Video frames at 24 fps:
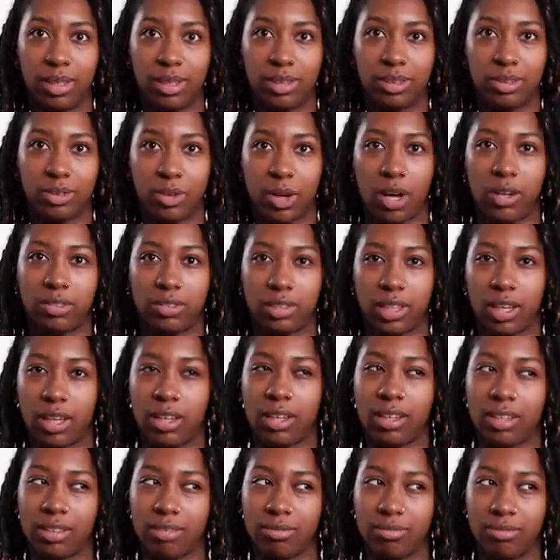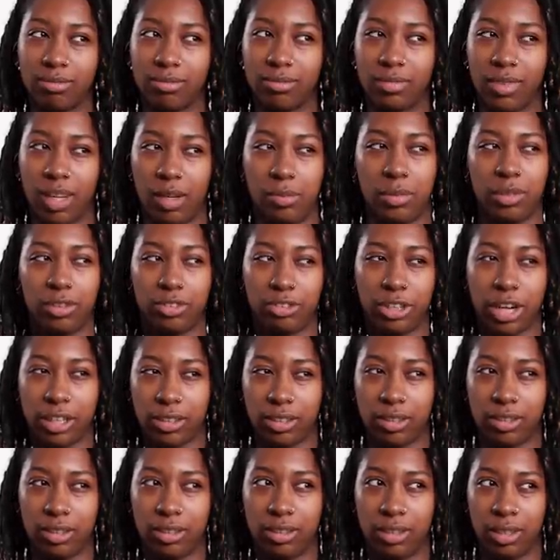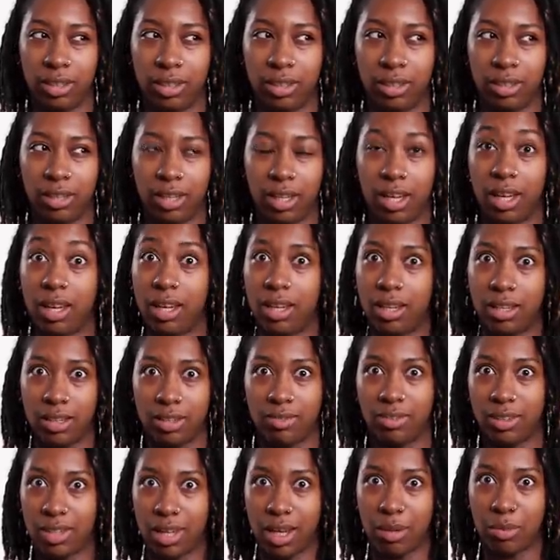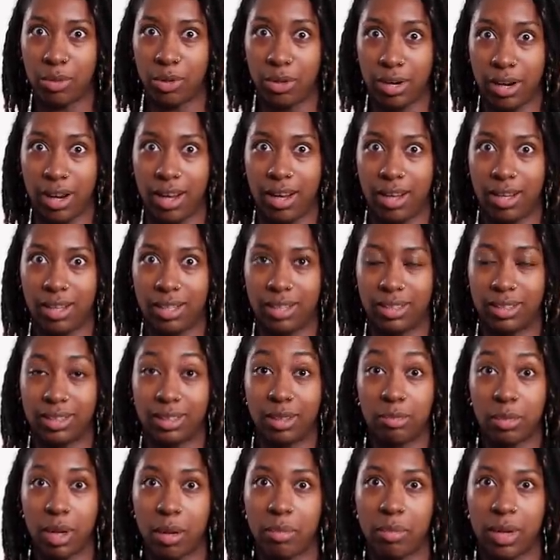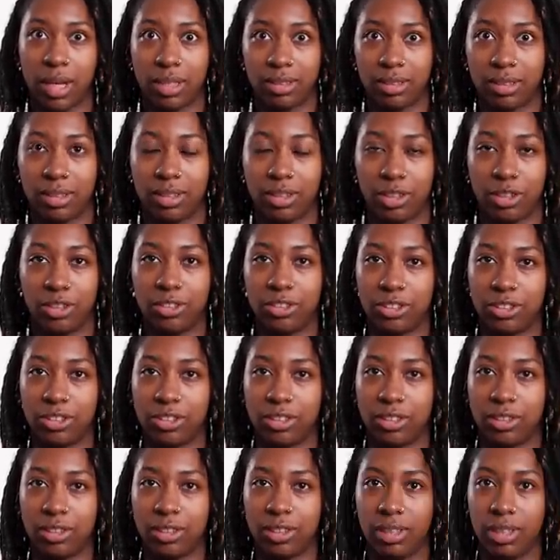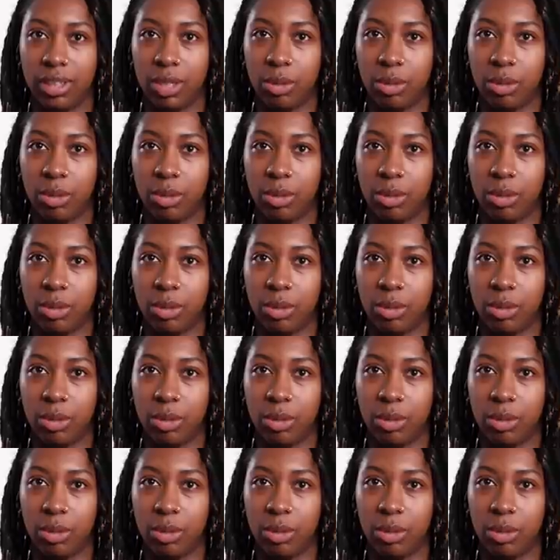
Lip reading: So I was like, I've been attracting a hell of a lot more guys in my masculine energy.